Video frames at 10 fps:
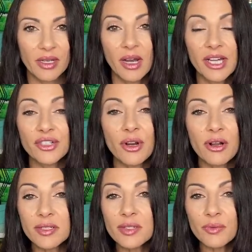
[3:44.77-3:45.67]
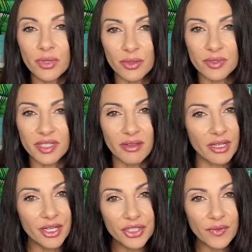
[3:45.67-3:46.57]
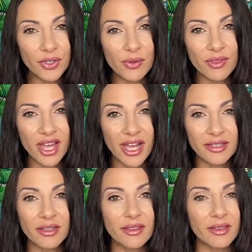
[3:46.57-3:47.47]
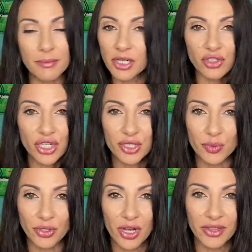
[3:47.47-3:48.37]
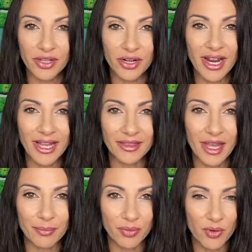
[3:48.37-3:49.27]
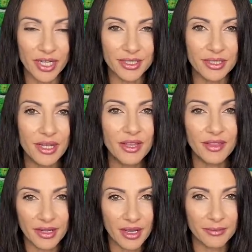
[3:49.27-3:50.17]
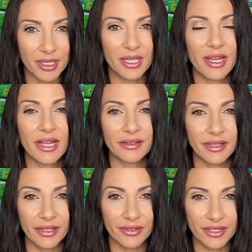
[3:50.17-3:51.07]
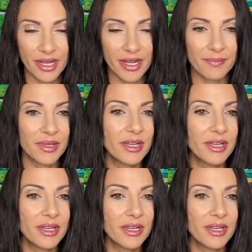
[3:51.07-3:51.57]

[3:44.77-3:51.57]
Hunter also notes in the interview that the milk jugs were not there at that point. They come in at a later time.